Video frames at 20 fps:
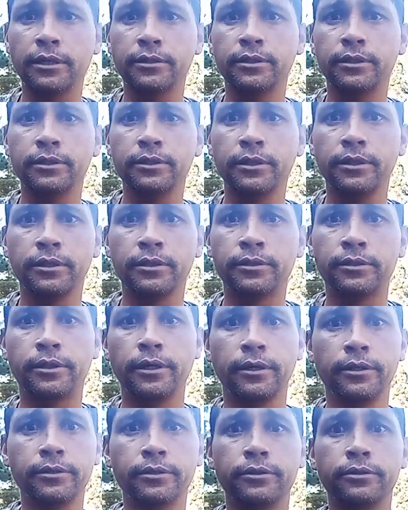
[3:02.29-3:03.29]
after this here, the
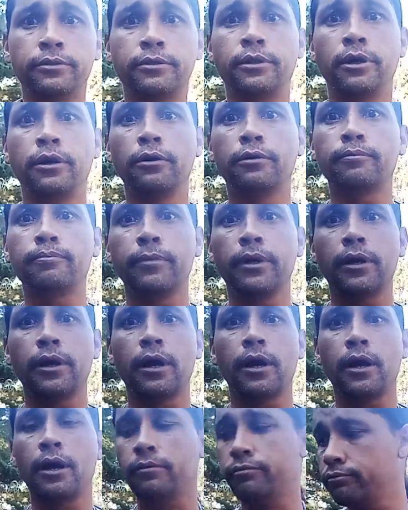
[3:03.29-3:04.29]
mosquitoes just took me
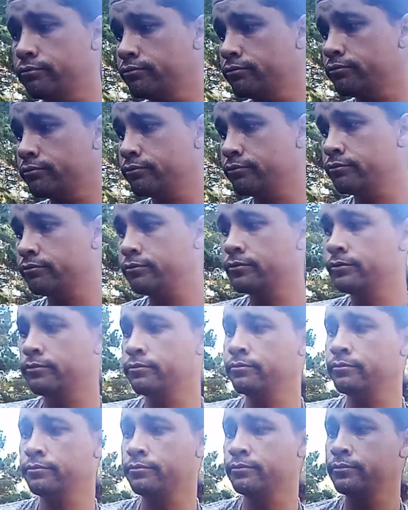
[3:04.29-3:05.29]
out.
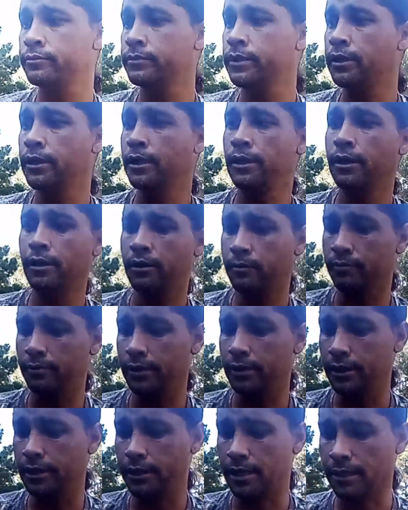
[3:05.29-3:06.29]
But
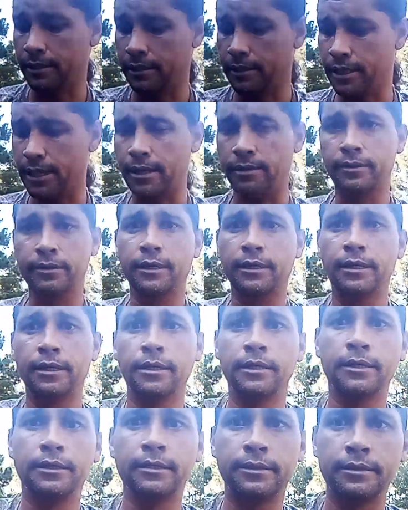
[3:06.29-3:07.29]
then after that,
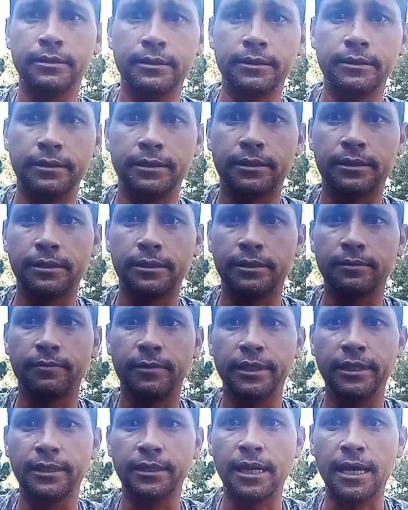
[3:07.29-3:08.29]
get you some
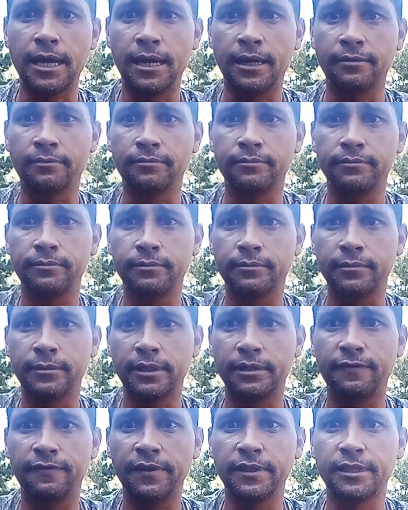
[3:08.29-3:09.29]
lead line.
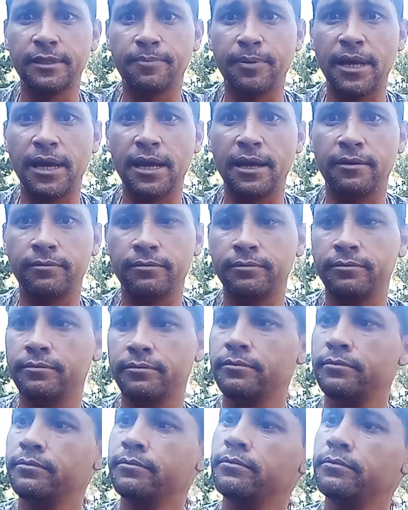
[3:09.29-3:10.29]
Pound
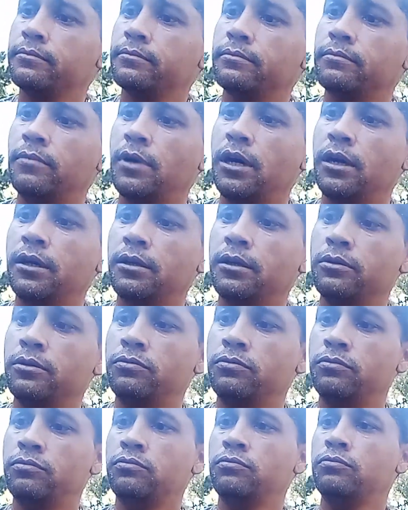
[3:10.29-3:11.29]
mono.